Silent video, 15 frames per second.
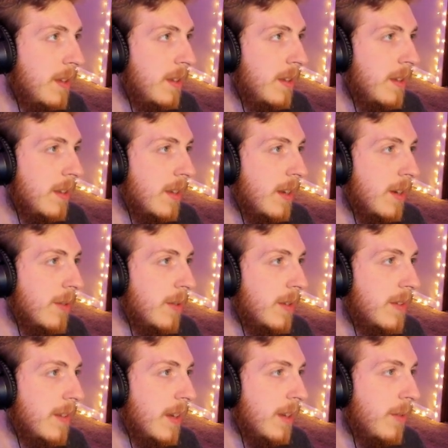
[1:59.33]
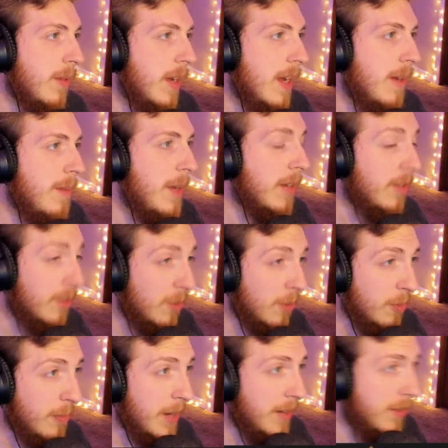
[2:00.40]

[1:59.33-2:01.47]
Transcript: we gotta make a soul binder as